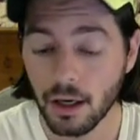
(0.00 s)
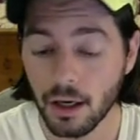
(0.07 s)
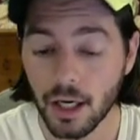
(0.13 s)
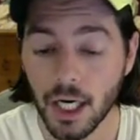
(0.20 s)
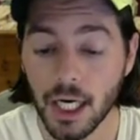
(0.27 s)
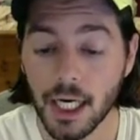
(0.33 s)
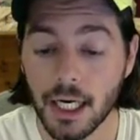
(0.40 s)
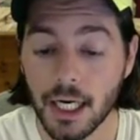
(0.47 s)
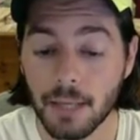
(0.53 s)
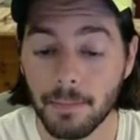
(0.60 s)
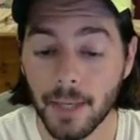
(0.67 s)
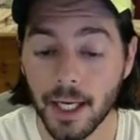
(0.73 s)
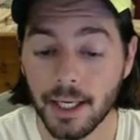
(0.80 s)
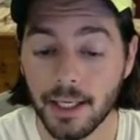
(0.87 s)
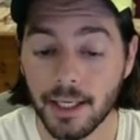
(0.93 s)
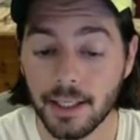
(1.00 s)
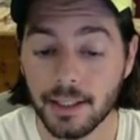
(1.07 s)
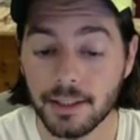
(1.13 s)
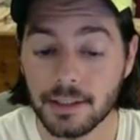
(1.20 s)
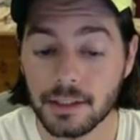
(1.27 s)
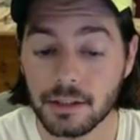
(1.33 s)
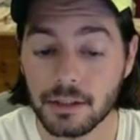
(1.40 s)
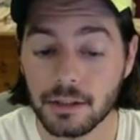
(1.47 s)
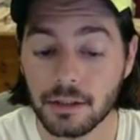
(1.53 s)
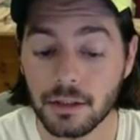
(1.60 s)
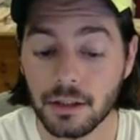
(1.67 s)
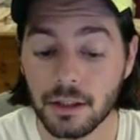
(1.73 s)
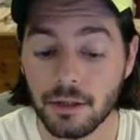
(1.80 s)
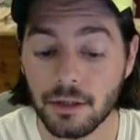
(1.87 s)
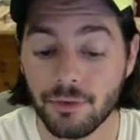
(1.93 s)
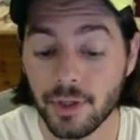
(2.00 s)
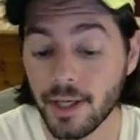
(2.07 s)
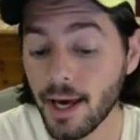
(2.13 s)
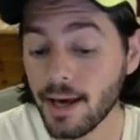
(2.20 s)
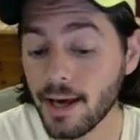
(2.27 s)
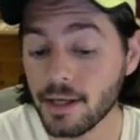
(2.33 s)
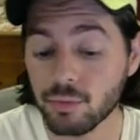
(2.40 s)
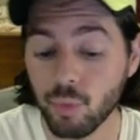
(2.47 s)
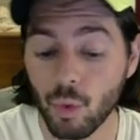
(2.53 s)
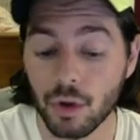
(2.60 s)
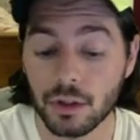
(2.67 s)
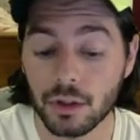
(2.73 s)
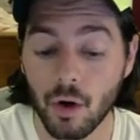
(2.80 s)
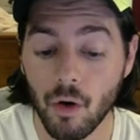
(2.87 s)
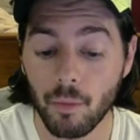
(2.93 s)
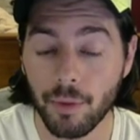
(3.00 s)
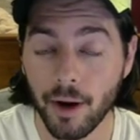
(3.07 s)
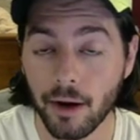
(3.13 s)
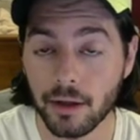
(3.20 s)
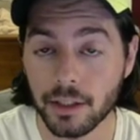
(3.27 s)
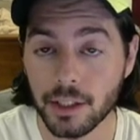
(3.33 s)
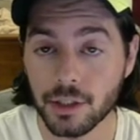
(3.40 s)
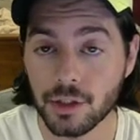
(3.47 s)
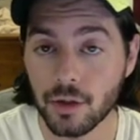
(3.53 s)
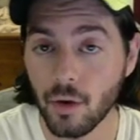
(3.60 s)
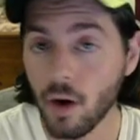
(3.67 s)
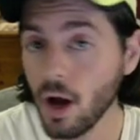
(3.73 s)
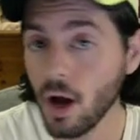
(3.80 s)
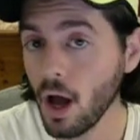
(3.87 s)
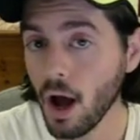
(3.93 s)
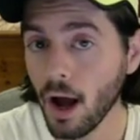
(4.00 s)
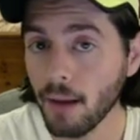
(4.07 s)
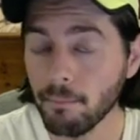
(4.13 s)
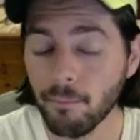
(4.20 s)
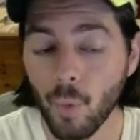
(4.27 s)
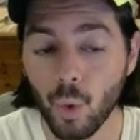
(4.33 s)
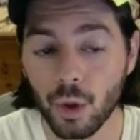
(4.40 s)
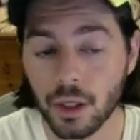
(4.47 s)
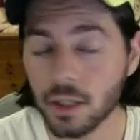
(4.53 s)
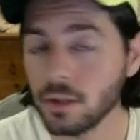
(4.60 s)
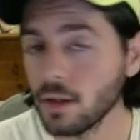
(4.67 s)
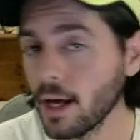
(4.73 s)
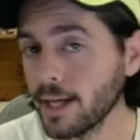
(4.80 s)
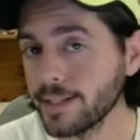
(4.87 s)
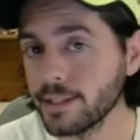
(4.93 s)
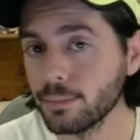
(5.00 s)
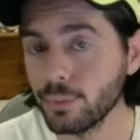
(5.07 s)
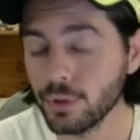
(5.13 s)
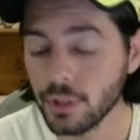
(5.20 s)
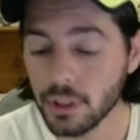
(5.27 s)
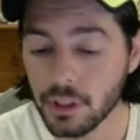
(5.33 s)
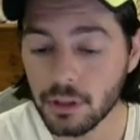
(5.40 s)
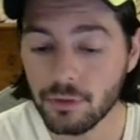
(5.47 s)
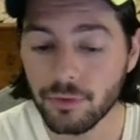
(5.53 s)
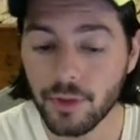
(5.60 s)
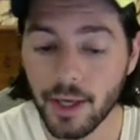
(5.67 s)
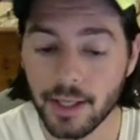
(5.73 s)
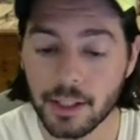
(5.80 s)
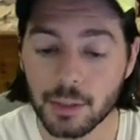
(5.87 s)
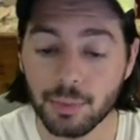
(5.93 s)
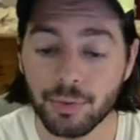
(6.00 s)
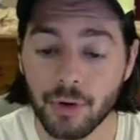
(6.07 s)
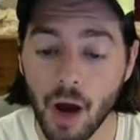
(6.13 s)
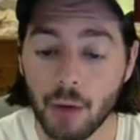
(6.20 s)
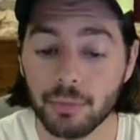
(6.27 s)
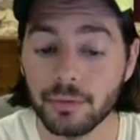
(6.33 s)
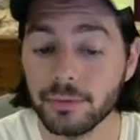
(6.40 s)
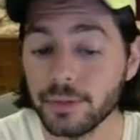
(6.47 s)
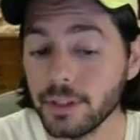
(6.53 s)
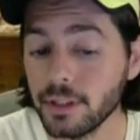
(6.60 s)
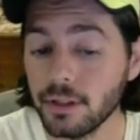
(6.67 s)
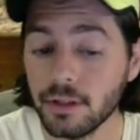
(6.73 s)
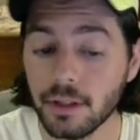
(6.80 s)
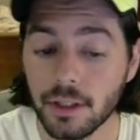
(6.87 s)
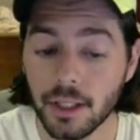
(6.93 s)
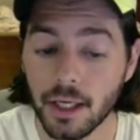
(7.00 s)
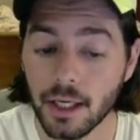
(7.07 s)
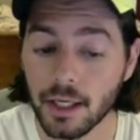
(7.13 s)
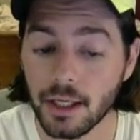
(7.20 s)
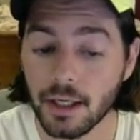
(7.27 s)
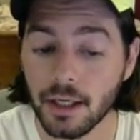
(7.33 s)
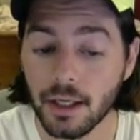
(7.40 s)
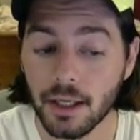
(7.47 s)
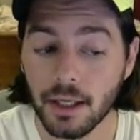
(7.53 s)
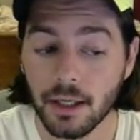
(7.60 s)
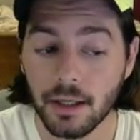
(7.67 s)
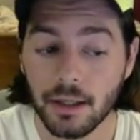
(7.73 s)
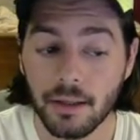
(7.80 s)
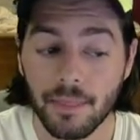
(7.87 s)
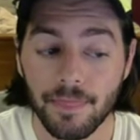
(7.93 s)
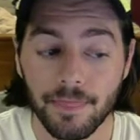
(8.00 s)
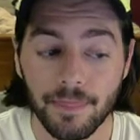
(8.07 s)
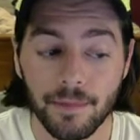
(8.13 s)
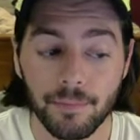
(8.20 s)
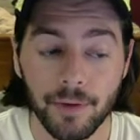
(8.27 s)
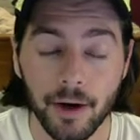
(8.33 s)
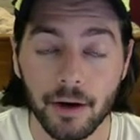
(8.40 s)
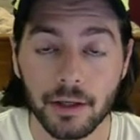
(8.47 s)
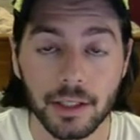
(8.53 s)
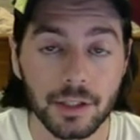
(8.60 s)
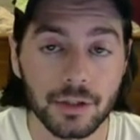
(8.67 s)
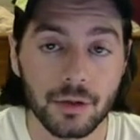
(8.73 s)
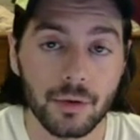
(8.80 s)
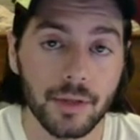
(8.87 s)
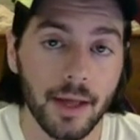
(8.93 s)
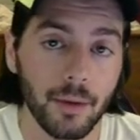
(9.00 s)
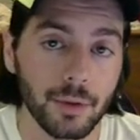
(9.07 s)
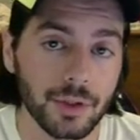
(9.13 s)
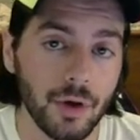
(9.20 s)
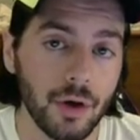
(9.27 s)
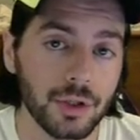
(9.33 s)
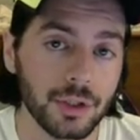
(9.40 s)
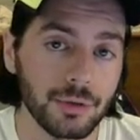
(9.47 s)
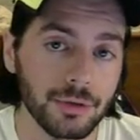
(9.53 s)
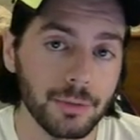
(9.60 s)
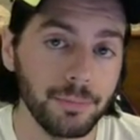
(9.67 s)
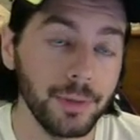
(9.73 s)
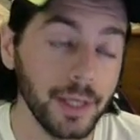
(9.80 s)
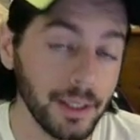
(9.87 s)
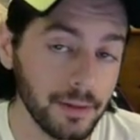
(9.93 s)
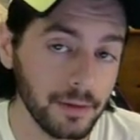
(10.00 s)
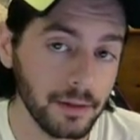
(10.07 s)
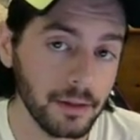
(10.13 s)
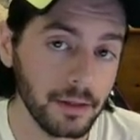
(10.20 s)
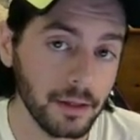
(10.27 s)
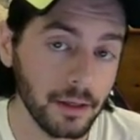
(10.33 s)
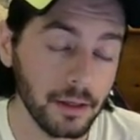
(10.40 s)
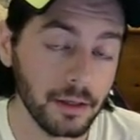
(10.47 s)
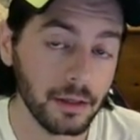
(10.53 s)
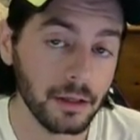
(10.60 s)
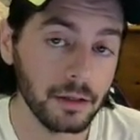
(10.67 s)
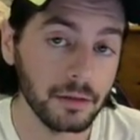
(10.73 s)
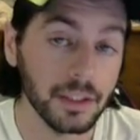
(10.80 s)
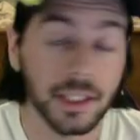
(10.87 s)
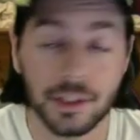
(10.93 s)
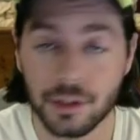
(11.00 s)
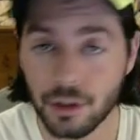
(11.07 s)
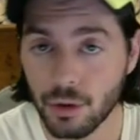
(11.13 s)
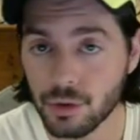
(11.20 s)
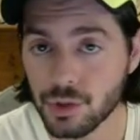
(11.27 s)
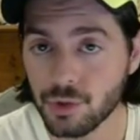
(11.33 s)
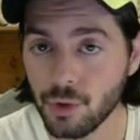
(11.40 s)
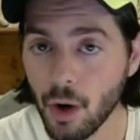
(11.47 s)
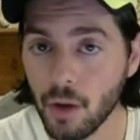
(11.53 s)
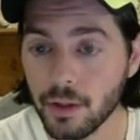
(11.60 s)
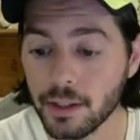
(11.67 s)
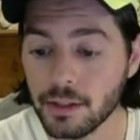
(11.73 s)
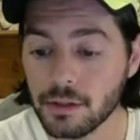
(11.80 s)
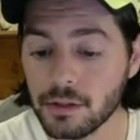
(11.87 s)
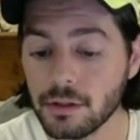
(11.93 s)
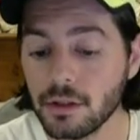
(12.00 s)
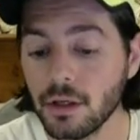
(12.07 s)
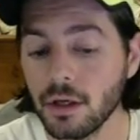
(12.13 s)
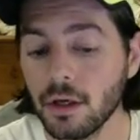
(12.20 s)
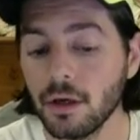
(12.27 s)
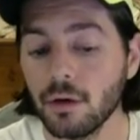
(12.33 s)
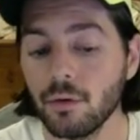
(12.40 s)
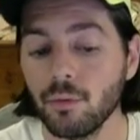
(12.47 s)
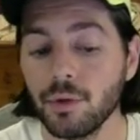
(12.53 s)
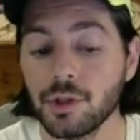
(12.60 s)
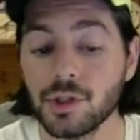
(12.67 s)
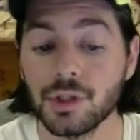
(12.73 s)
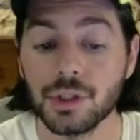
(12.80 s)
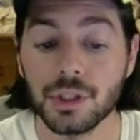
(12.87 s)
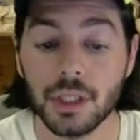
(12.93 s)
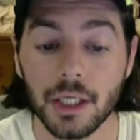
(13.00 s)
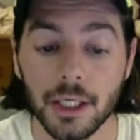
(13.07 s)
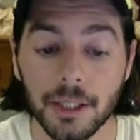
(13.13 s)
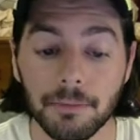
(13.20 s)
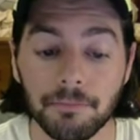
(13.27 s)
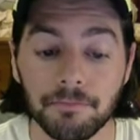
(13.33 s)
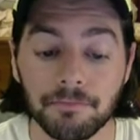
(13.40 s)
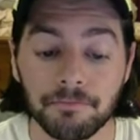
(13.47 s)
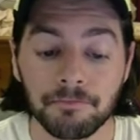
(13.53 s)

Um, and if he has one called Paradiso, I'm more inclined to believe that it's probably the. Uh, the Paradiso that was also depicted in Gallesio's drawings, which is um,